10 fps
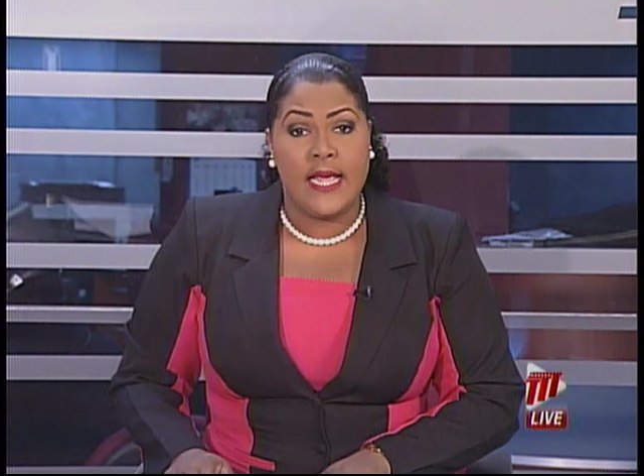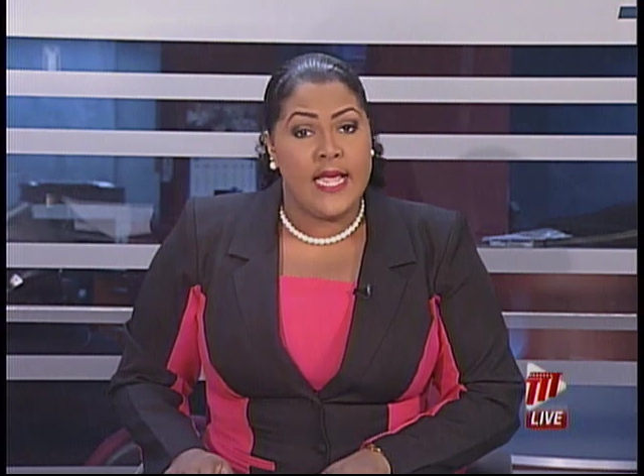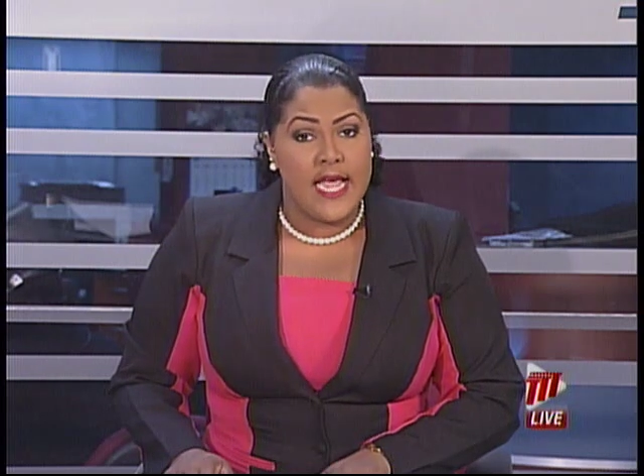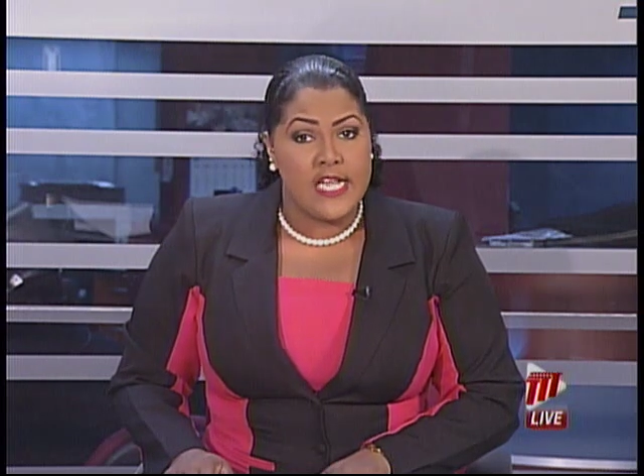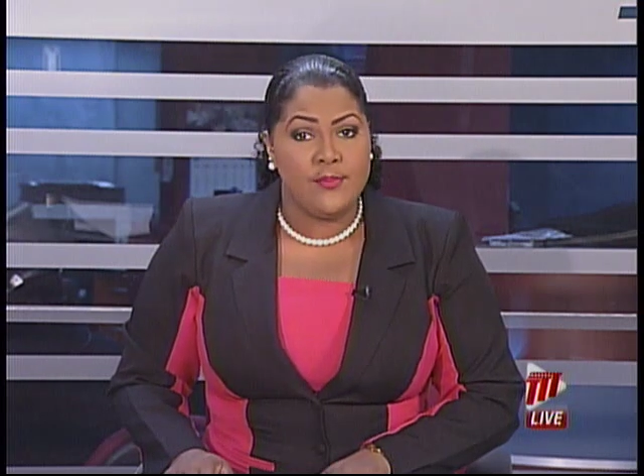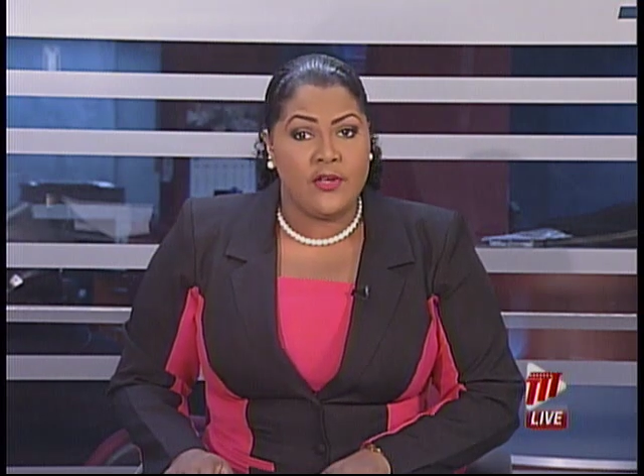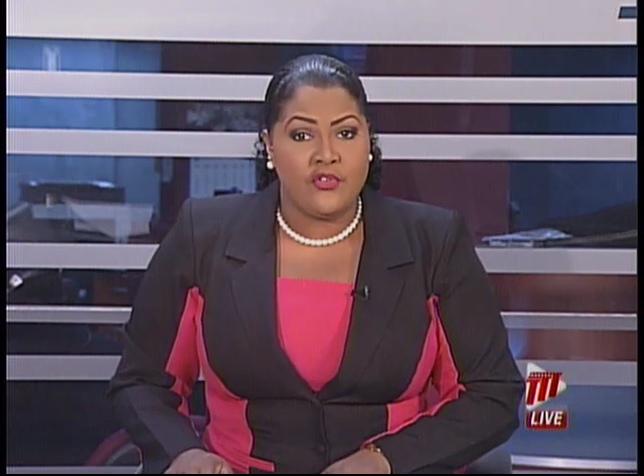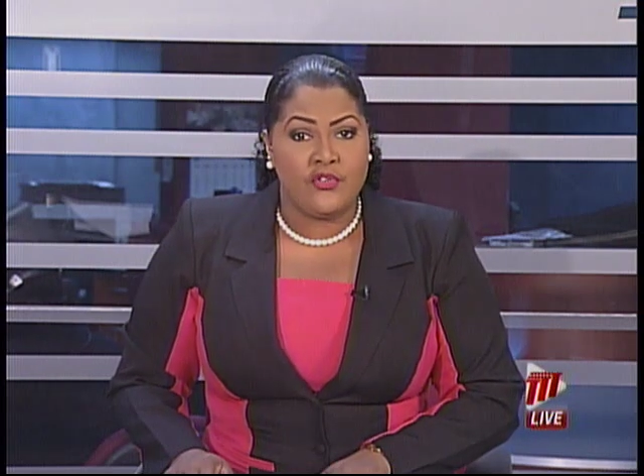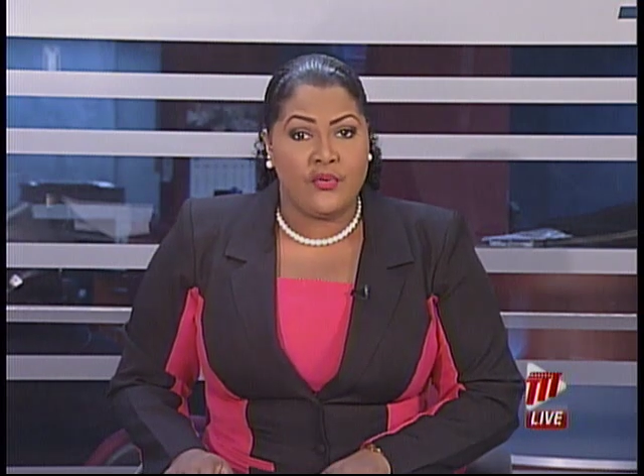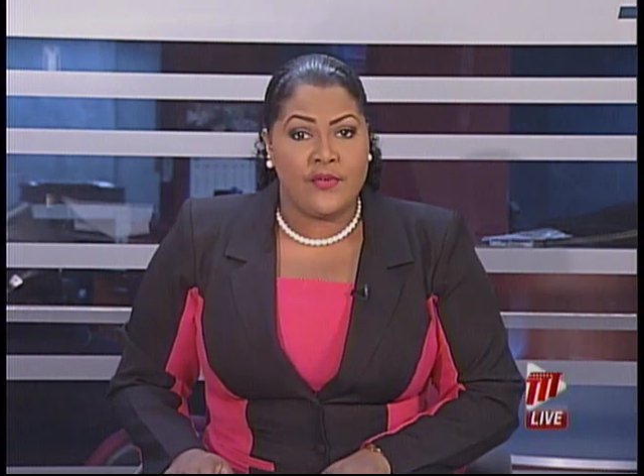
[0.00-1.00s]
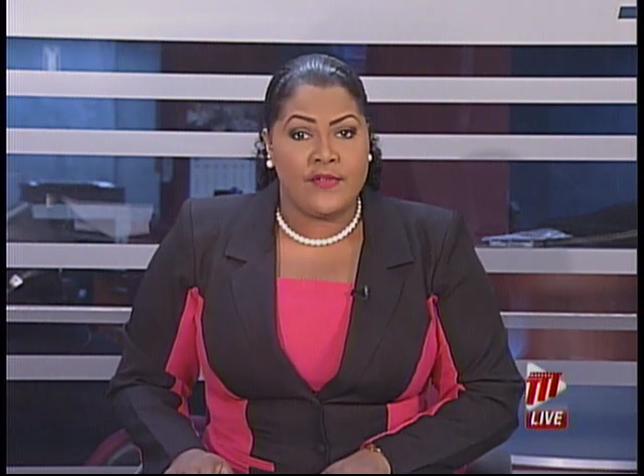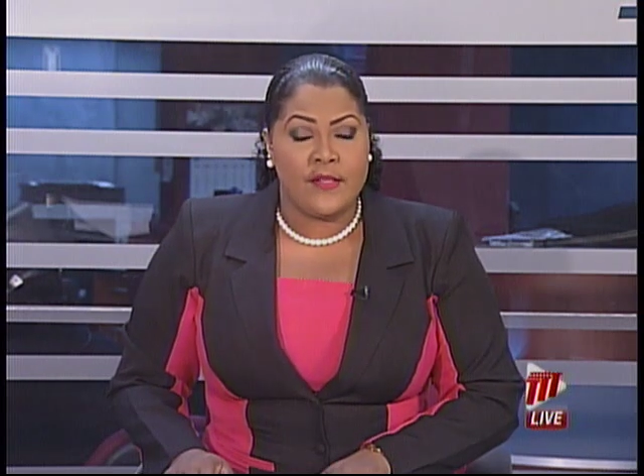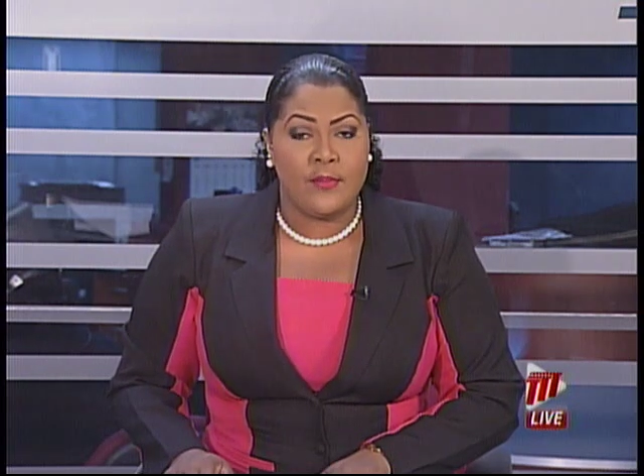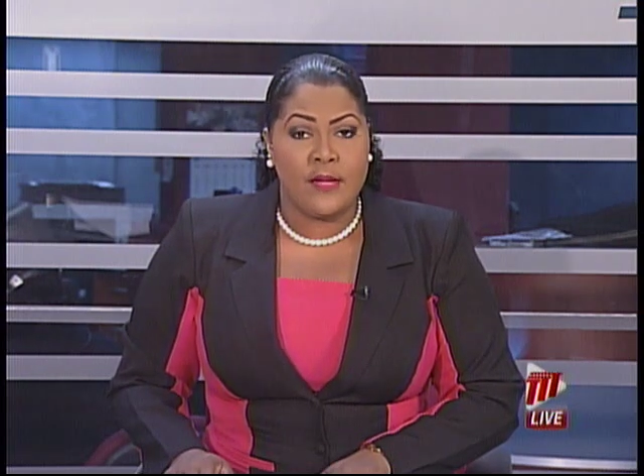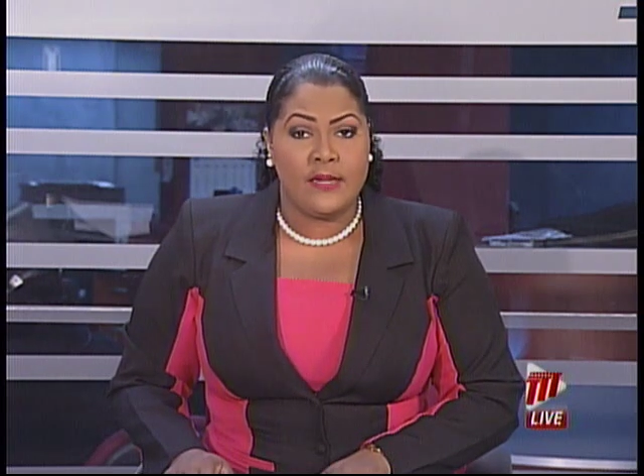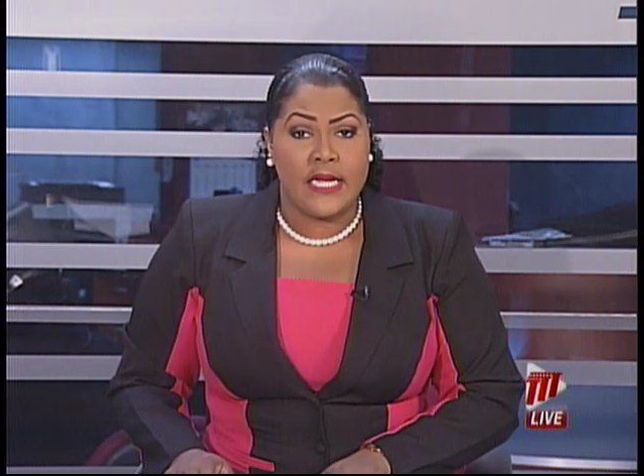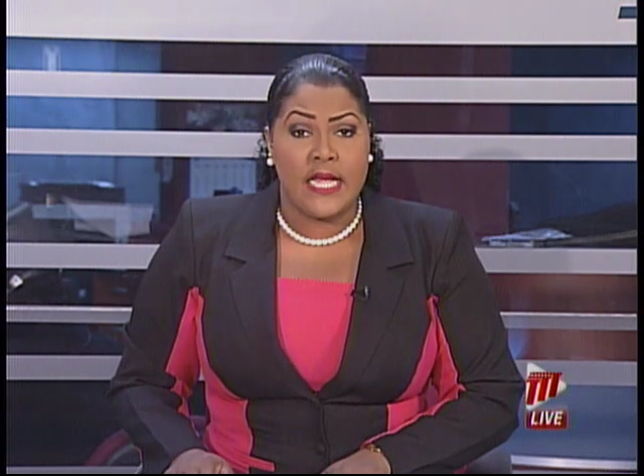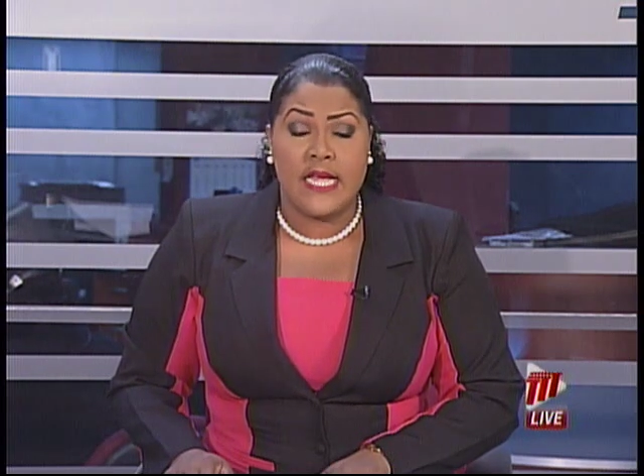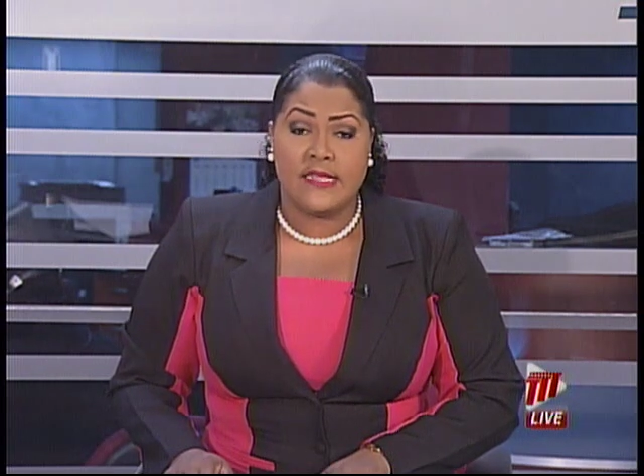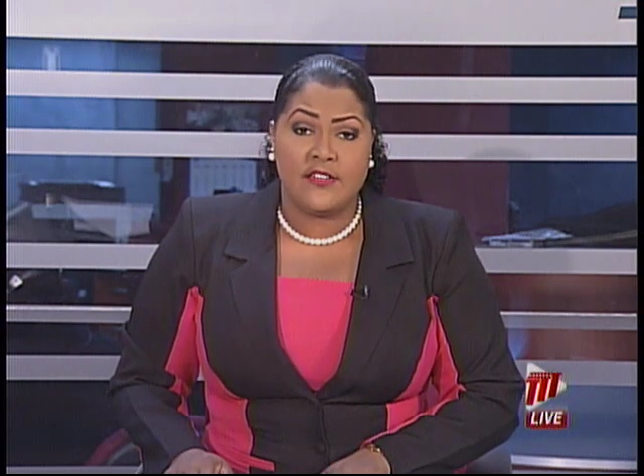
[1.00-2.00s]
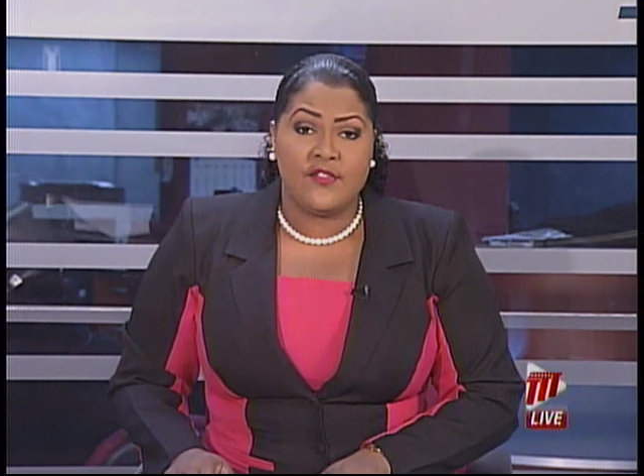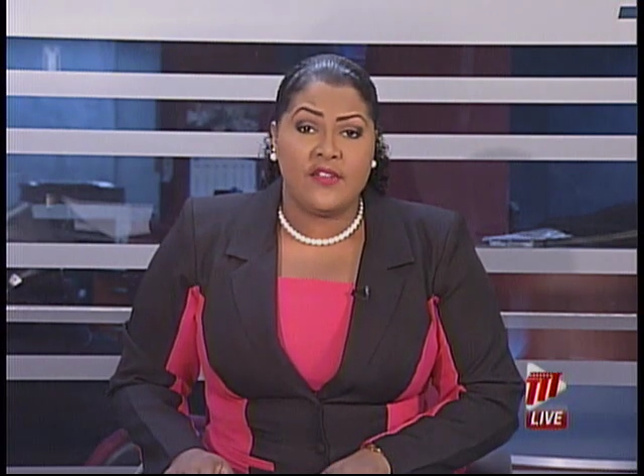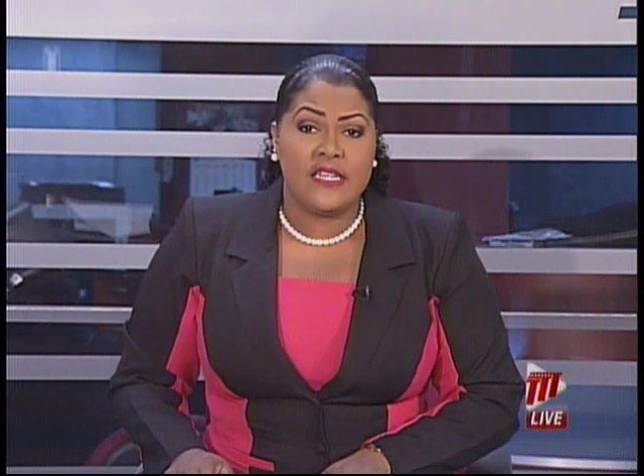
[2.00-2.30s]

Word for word: NP assures the public that a full